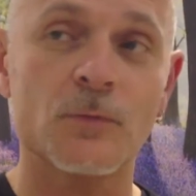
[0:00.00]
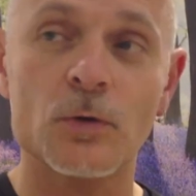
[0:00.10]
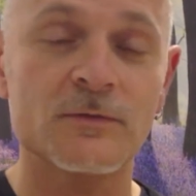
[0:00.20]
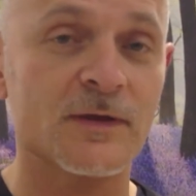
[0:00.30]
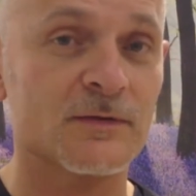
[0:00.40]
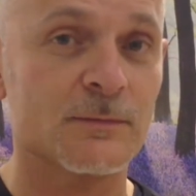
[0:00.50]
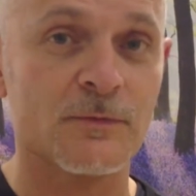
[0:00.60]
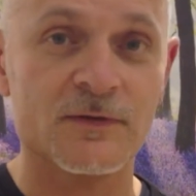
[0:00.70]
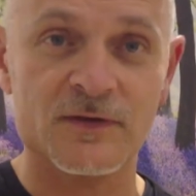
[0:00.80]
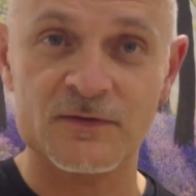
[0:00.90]
Contact
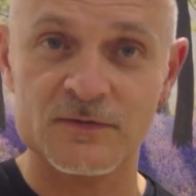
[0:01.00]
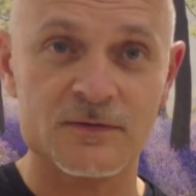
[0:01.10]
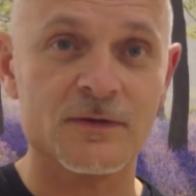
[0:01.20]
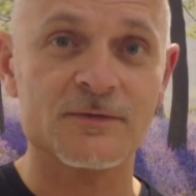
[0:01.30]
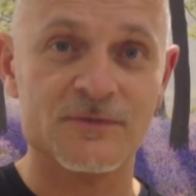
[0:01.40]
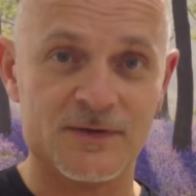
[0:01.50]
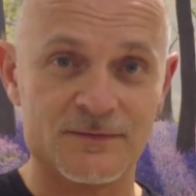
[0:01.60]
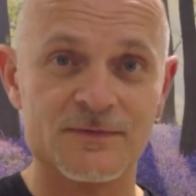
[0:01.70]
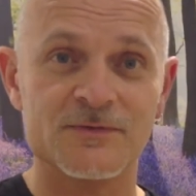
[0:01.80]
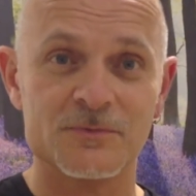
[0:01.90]
improvisation dancers
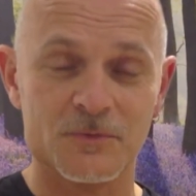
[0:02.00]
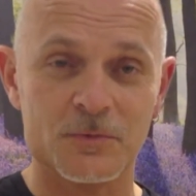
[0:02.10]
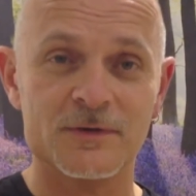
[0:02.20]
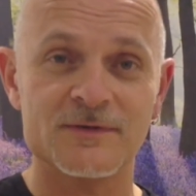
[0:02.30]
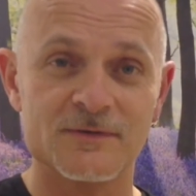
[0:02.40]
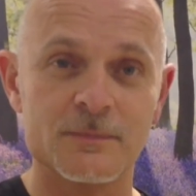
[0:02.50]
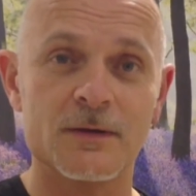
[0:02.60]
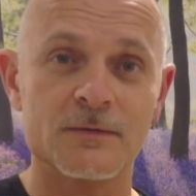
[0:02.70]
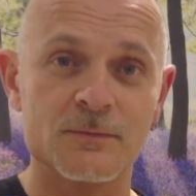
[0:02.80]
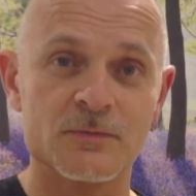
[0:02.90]
have these sort of qualities
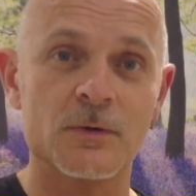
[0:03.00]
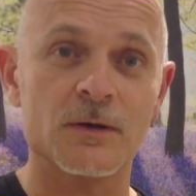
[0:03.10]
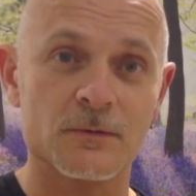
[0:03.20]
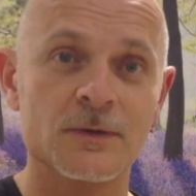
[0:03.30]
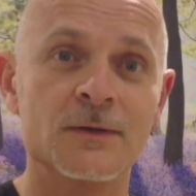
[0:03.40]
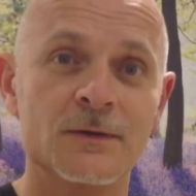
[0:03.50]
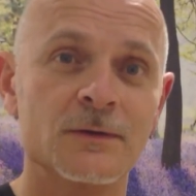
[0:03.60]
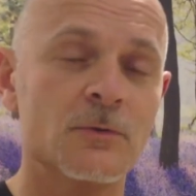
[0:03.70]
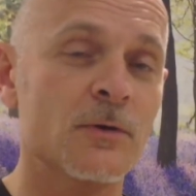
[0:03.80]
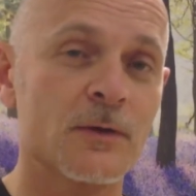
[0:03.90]
about them as well.
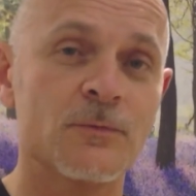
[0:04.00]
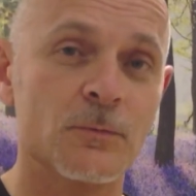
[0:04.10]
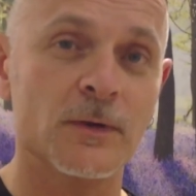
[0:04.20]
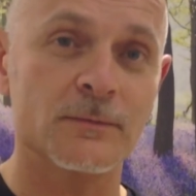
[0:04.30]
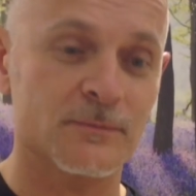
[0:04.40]
Not everyone.